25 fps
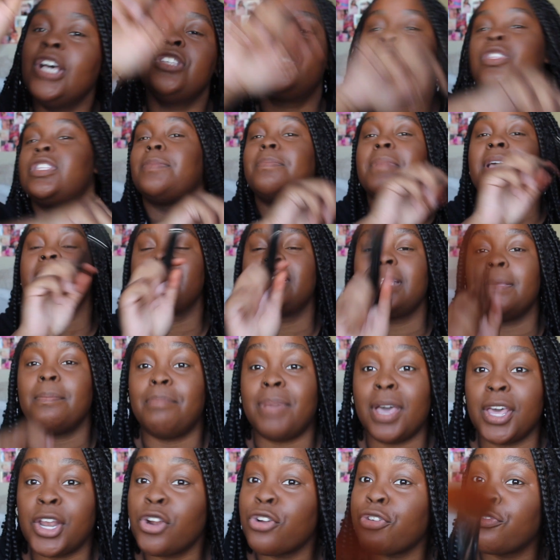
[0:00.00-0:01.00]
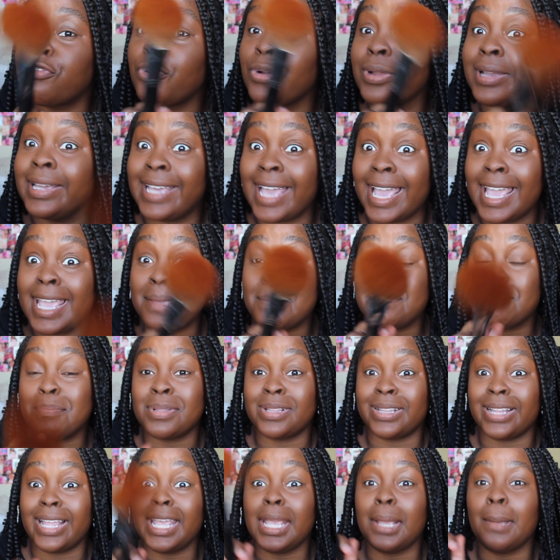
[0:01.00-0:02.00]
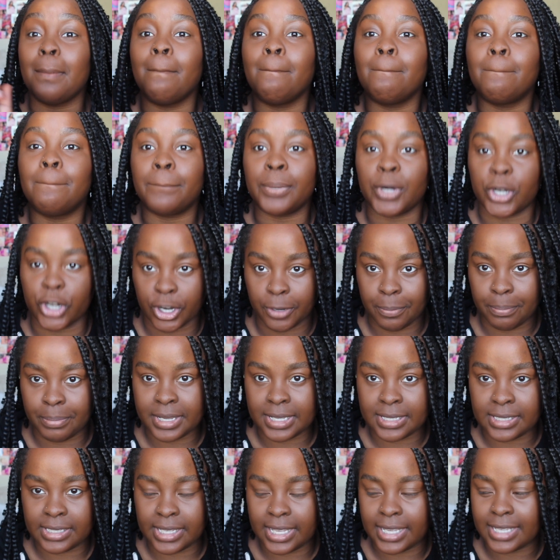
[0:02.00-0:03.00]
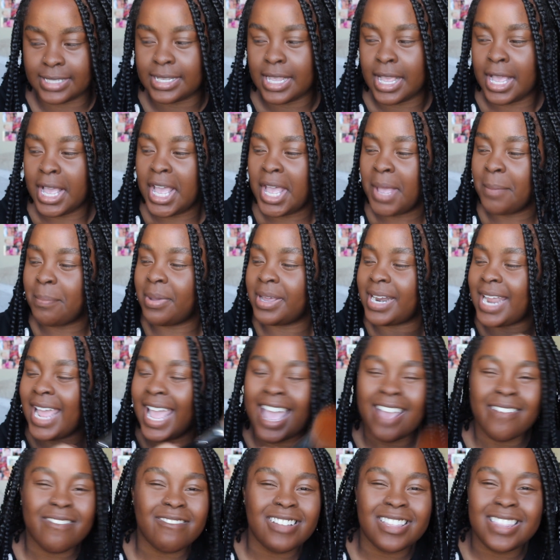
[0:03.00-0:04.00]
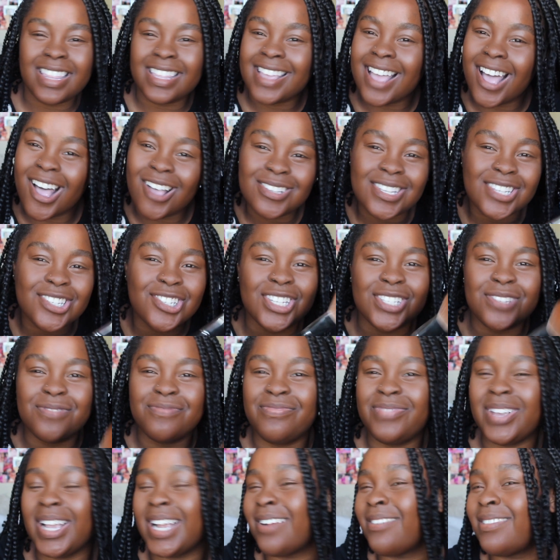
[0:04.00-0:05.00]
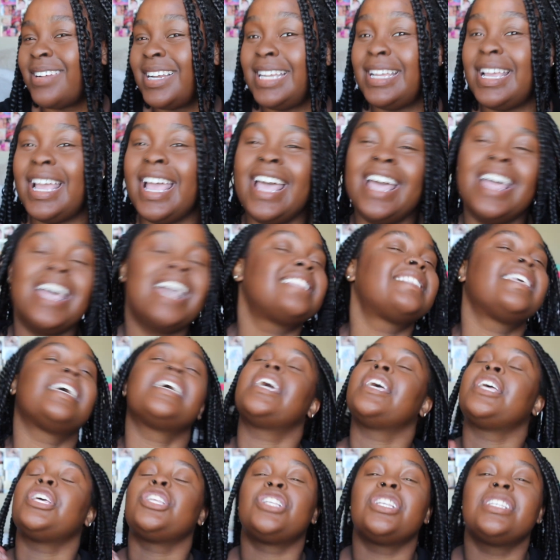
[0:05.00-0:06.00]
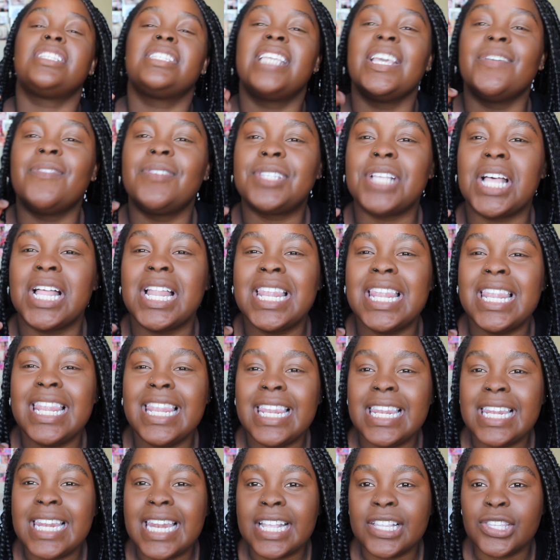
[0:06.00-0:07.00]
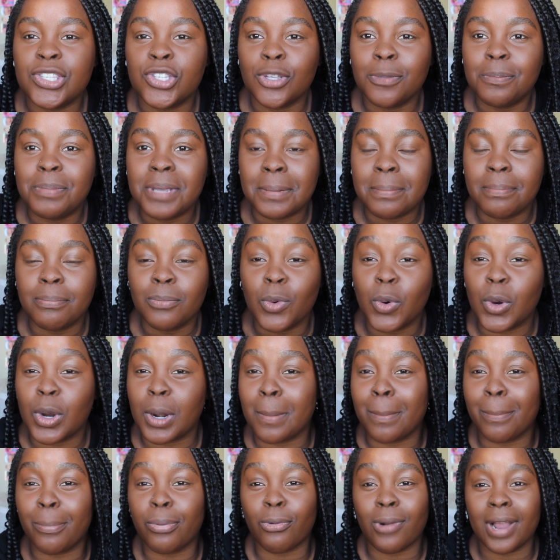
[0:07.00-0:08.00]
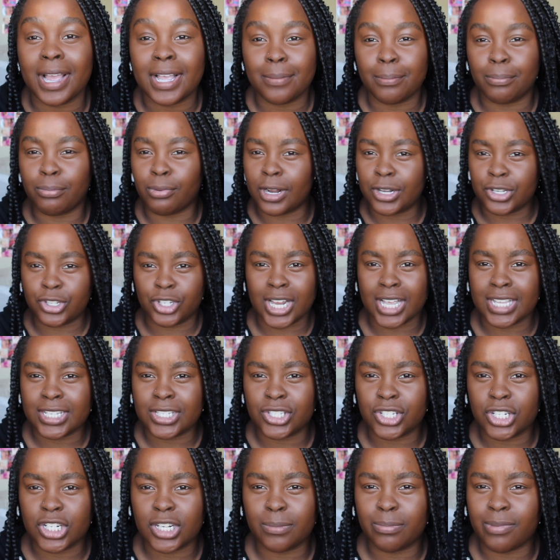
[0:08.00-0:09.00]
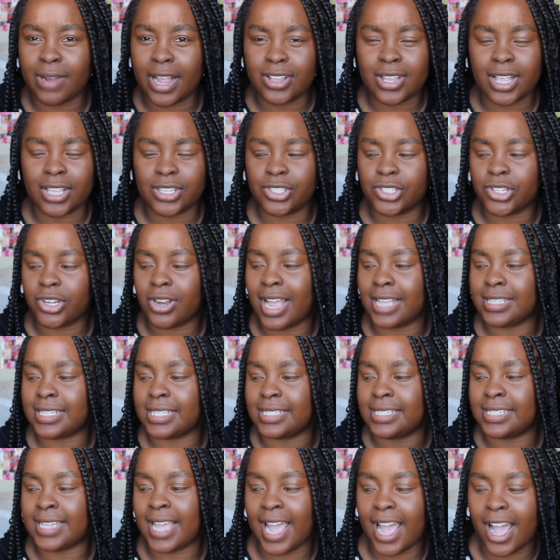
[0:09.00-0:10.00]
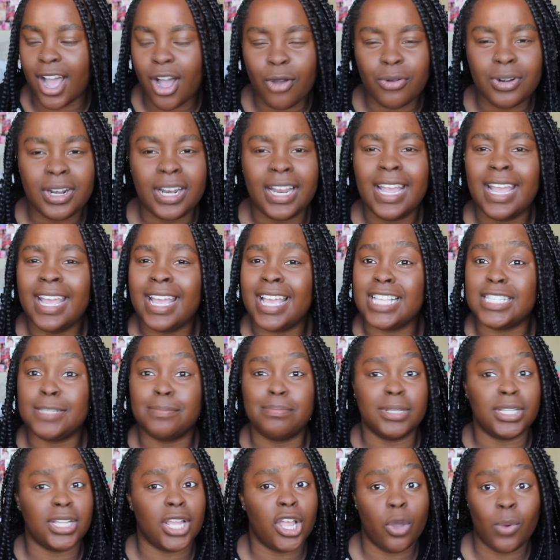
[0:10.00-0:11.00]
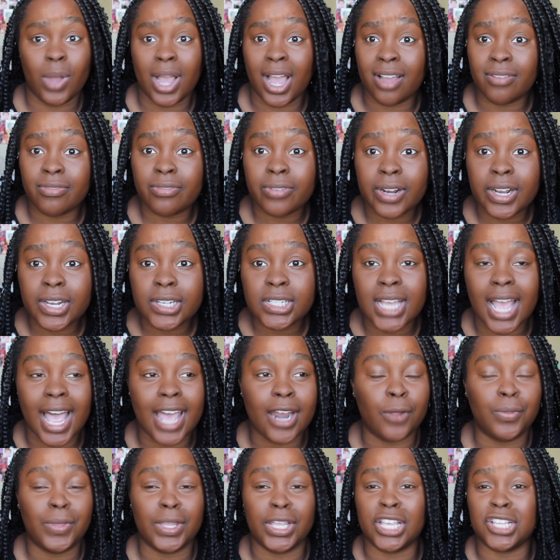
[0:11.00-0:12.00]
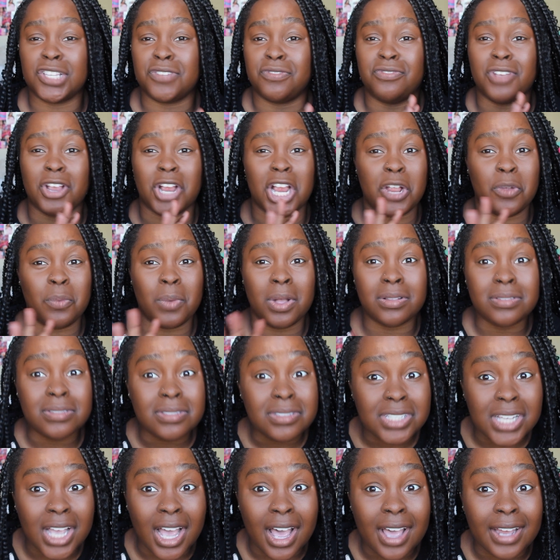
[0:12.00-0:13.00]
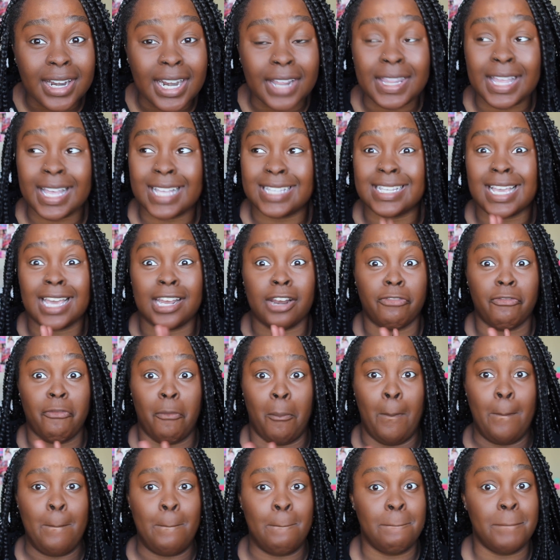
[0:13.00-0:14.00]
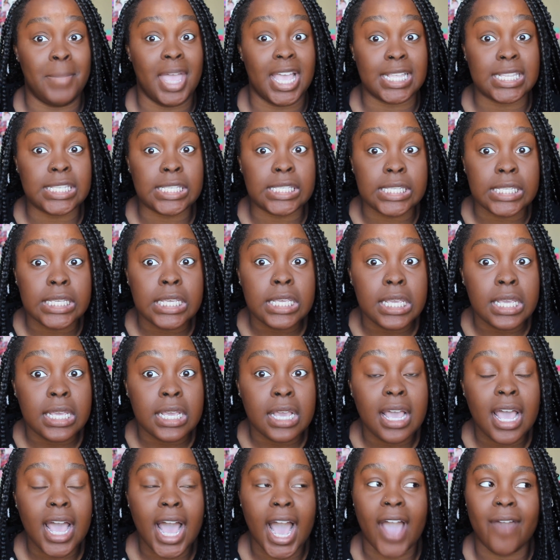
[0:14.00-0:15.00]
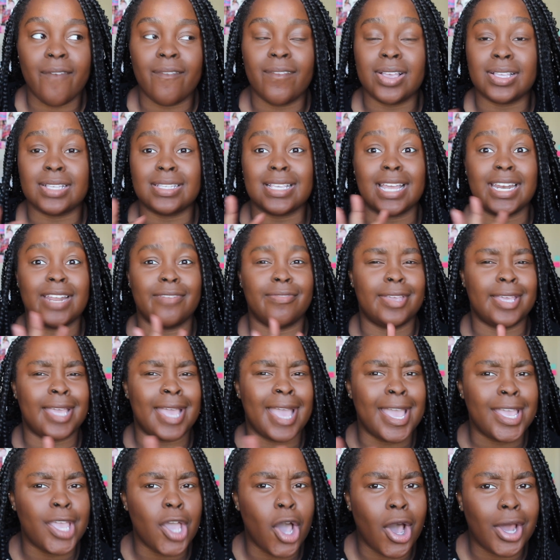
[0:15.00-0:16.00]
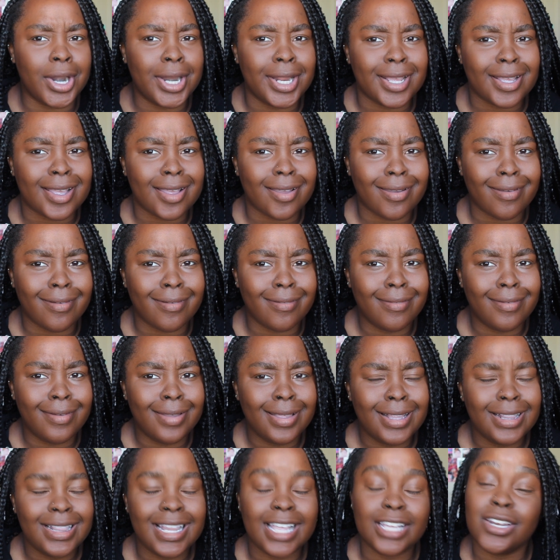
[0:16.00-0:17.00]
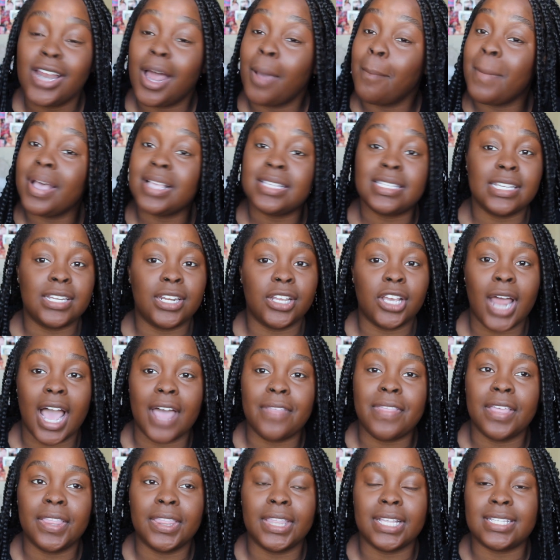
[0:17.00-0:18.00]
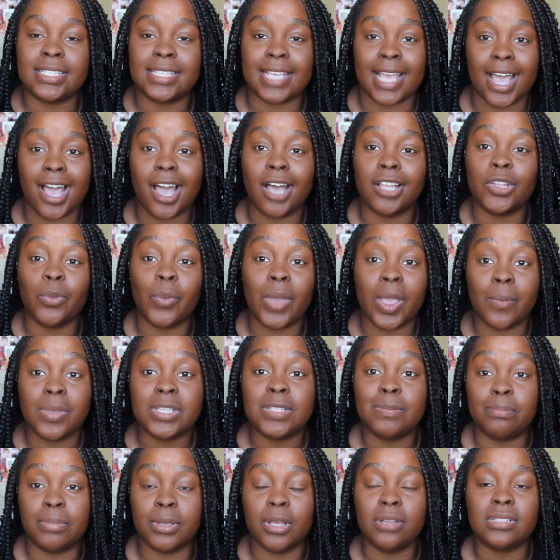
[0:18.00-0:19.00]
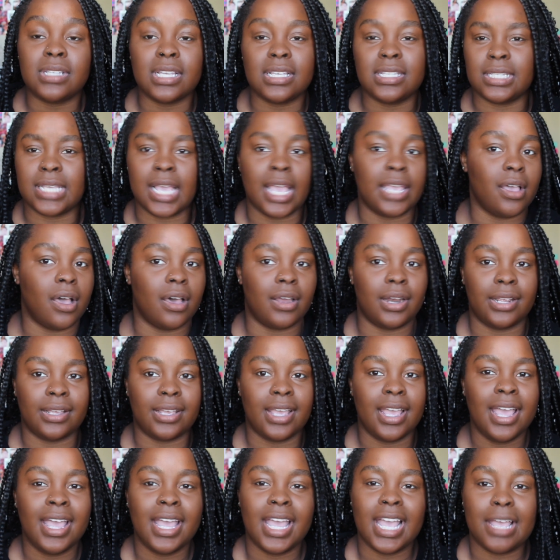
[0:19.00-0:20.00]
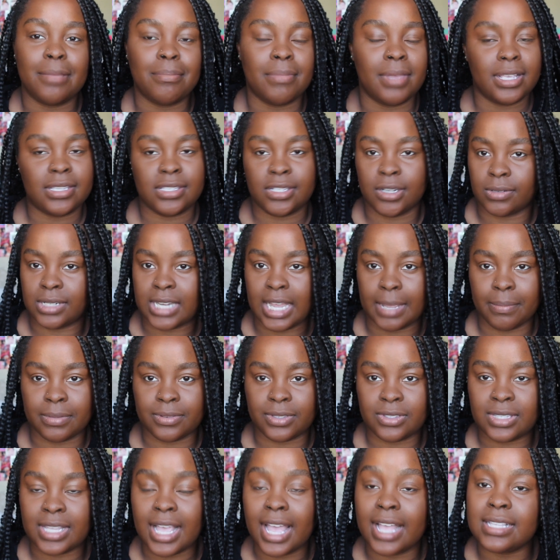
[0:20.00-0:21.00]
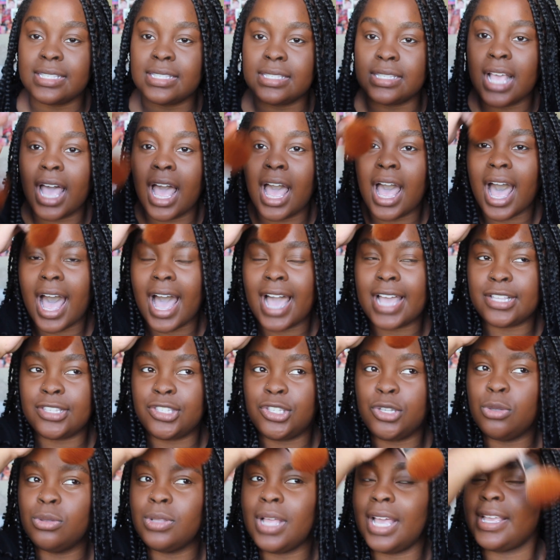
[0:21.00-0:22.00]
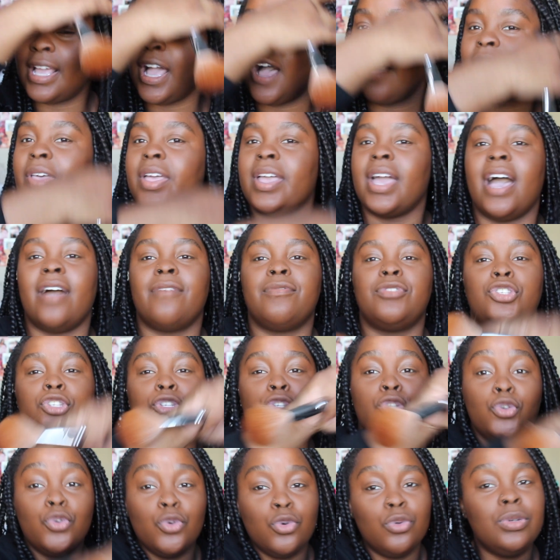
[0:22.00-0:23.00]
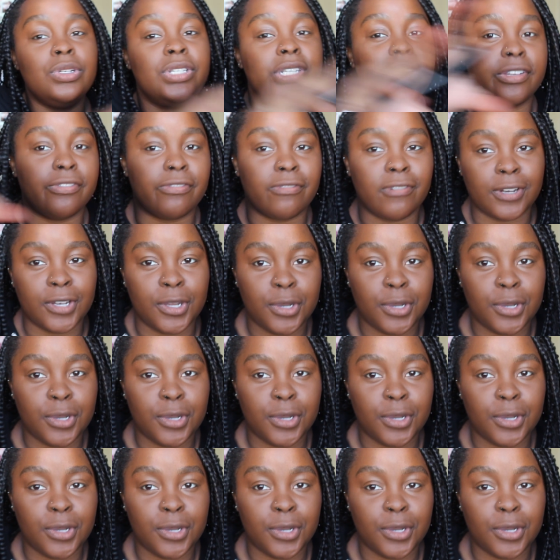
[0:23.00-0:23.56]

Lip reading: so that makes it better for gameplay purposes. But everything else is just very, it's like, just give us a little bit more. Brightchester as a town is below average. I don't think it's very well done. I think it's kind of messy. I think it's kind of chaotic. Like, not messy in a good, I think the town, the way it was built, is chaotic. It makes no type of sense. I do like how they have two different